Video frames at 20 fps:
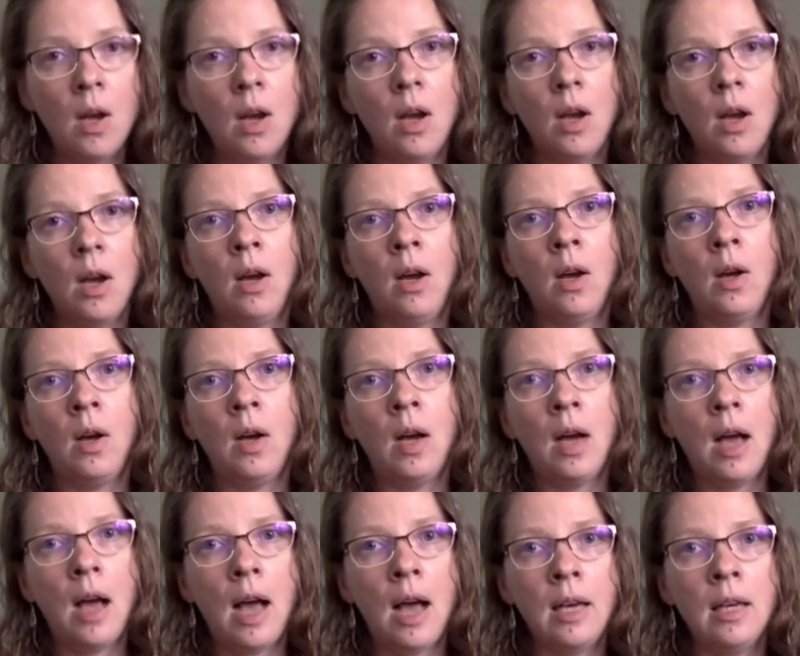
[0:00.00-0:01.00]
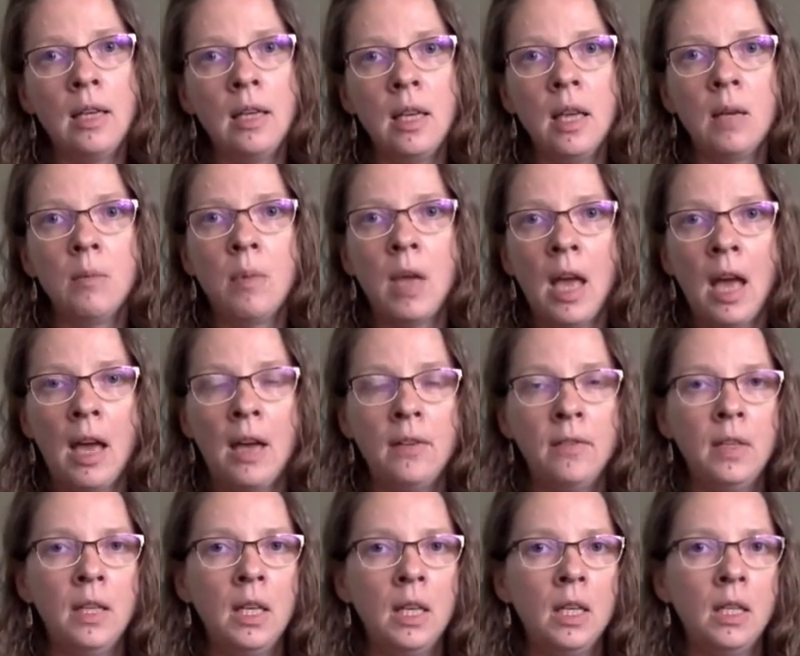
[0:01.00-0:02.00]
I am
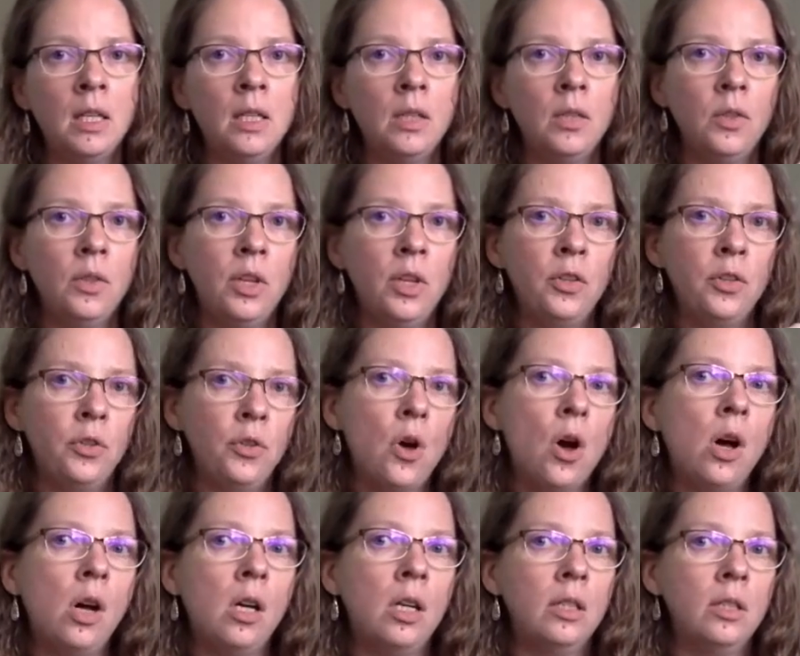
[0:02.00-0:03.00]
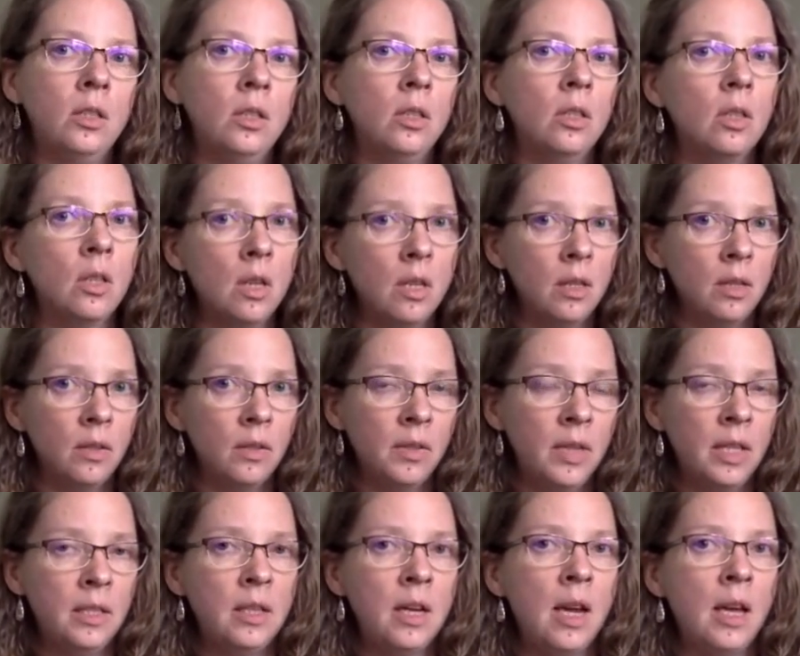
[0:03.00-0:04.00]
having the thought
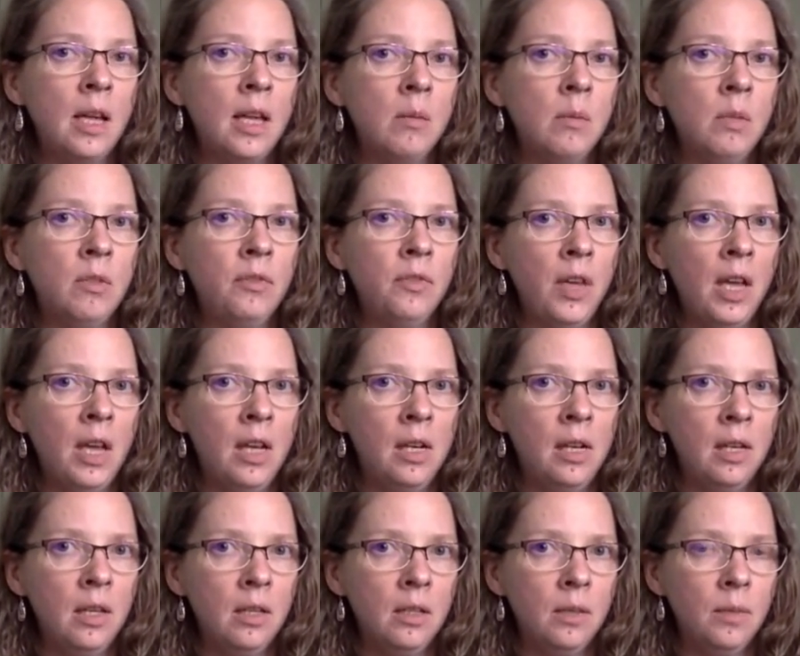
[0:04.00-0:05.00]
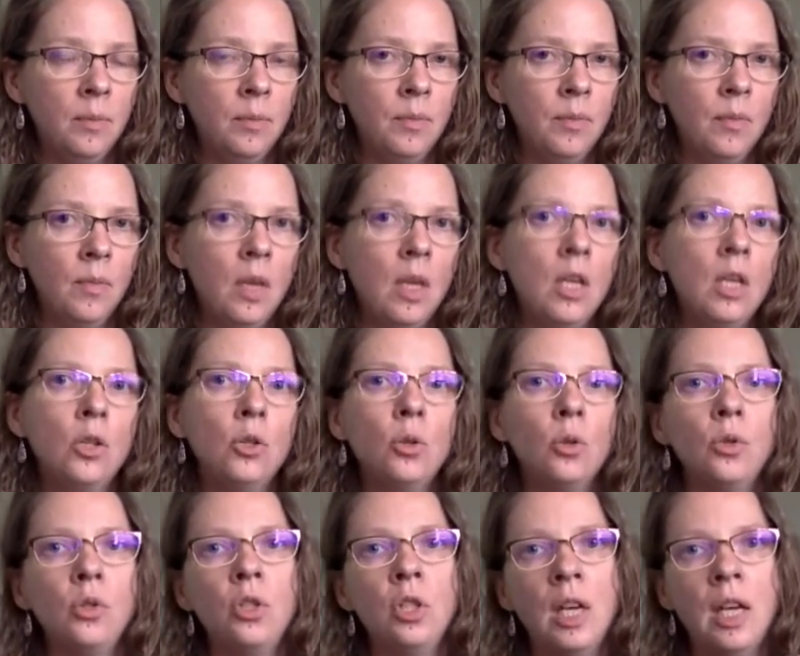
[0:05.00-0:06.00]
that I am a failure.
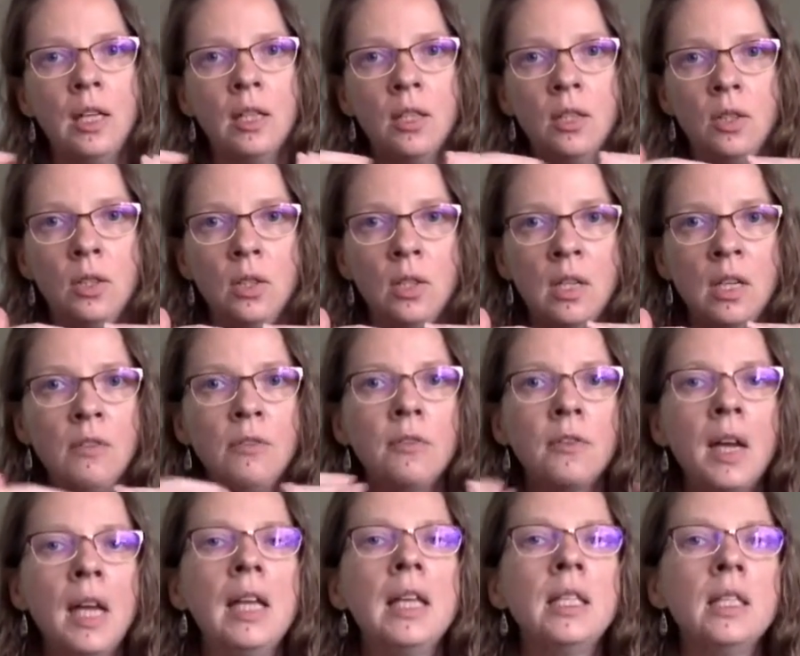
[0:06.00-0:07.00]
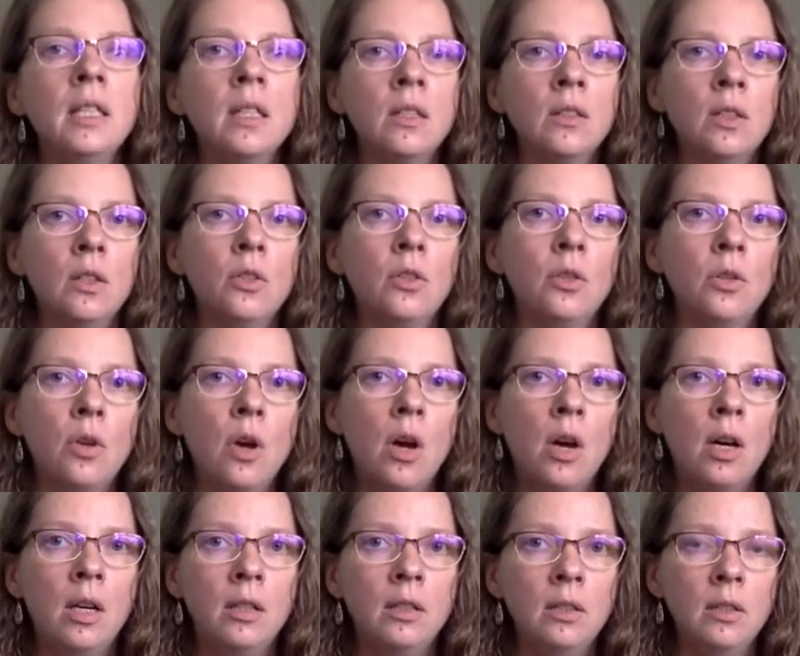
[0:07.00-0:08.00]
So just rephrasing this
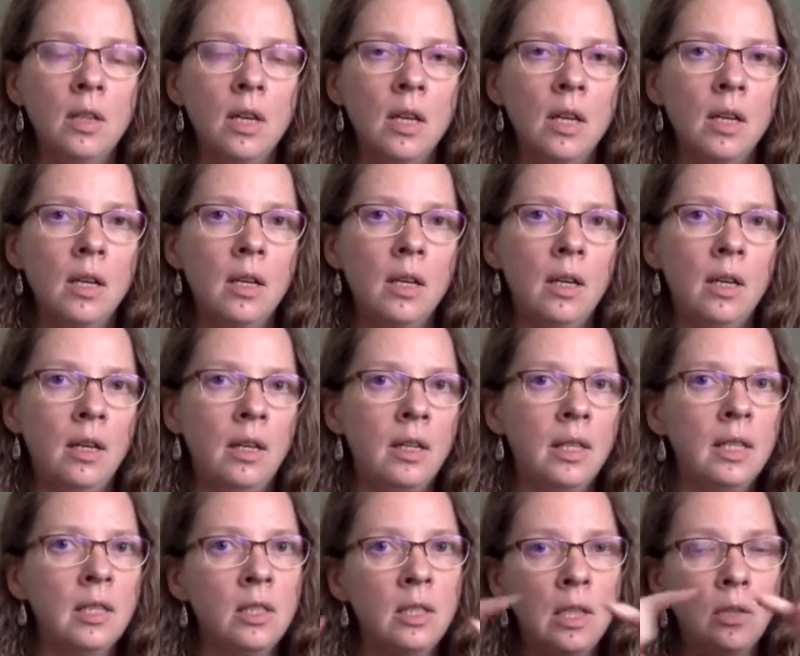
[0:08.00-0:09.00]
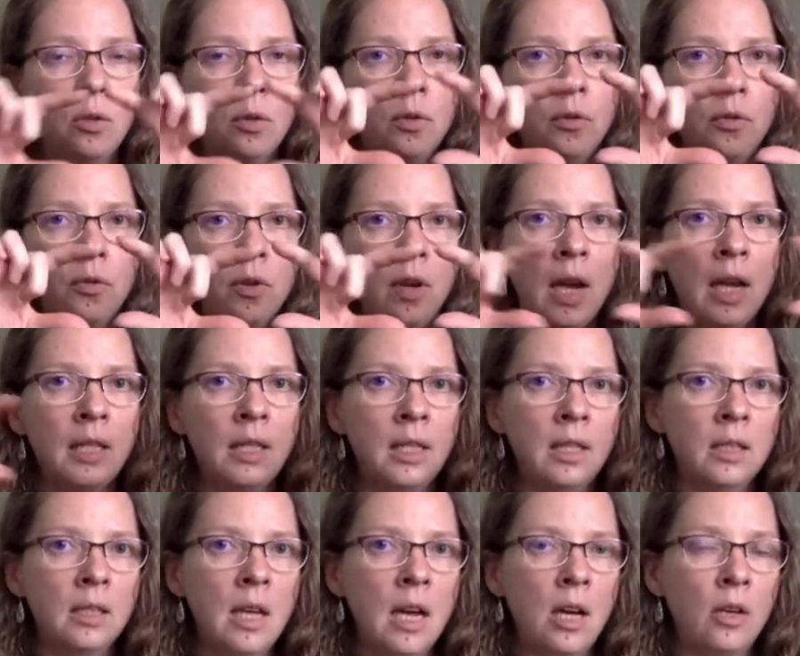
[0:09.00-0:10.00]
thought, instead of
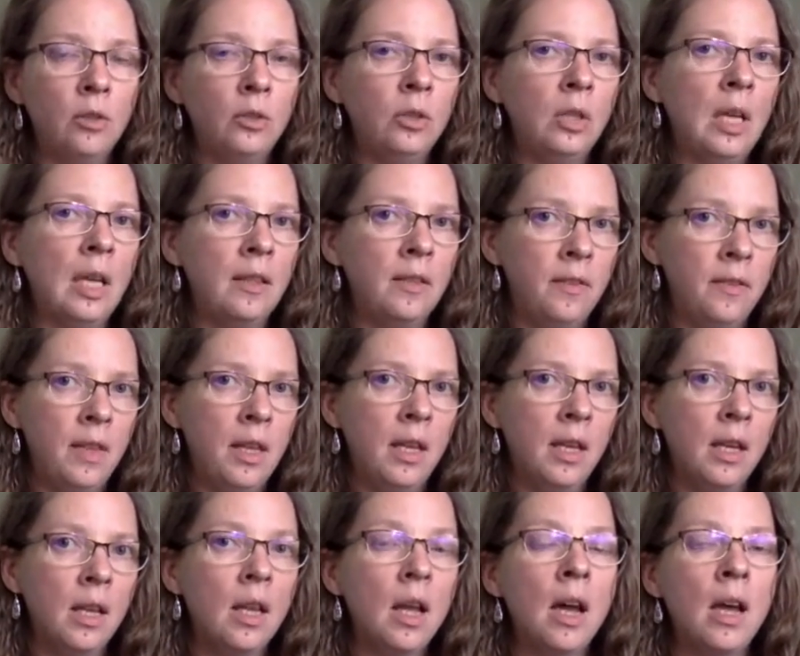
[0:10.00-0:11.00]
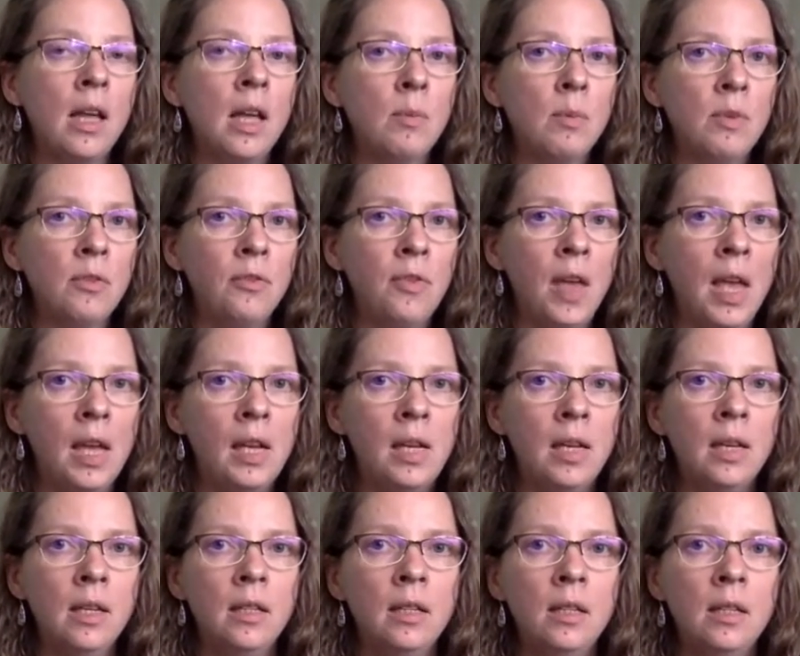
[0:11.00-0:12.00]
writing down and thinking I am a
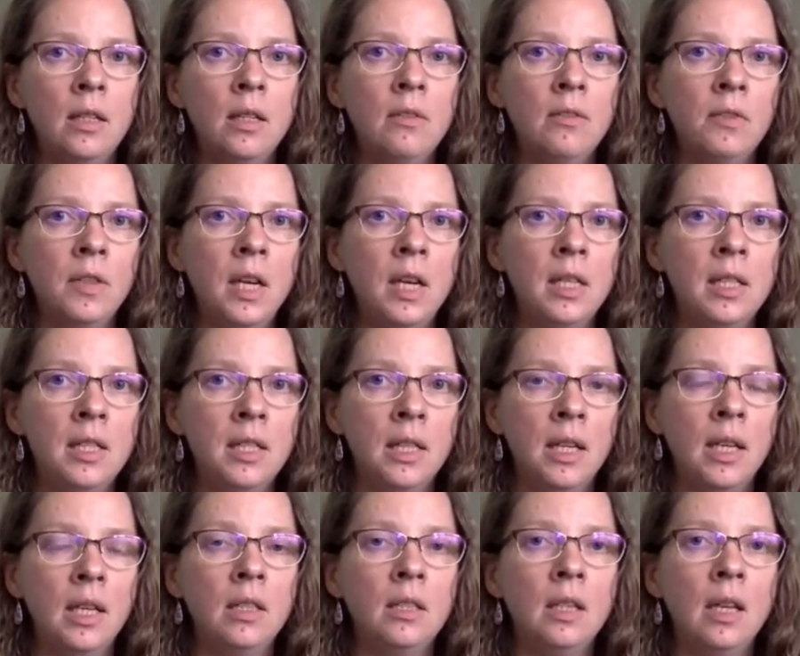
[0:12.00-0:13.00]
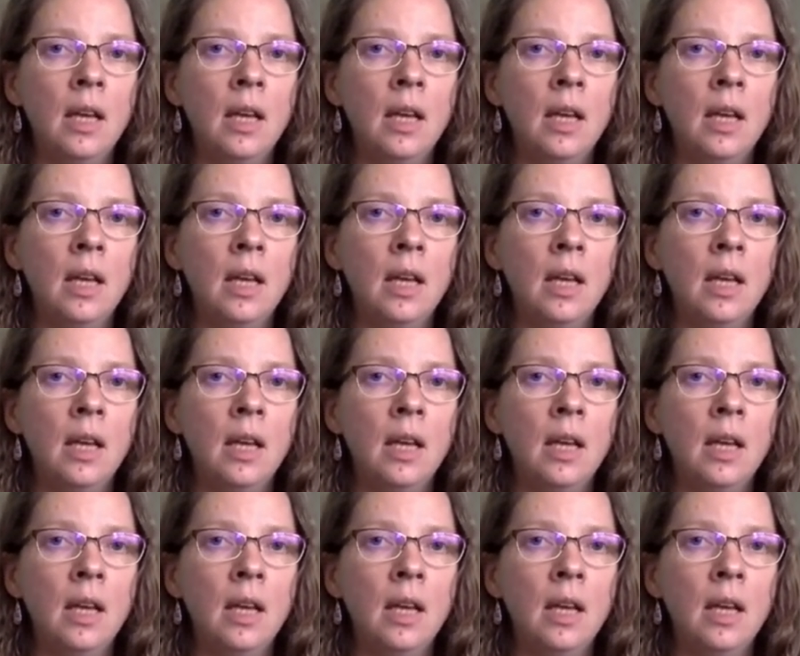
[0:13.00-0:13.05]
failure, rephrasing it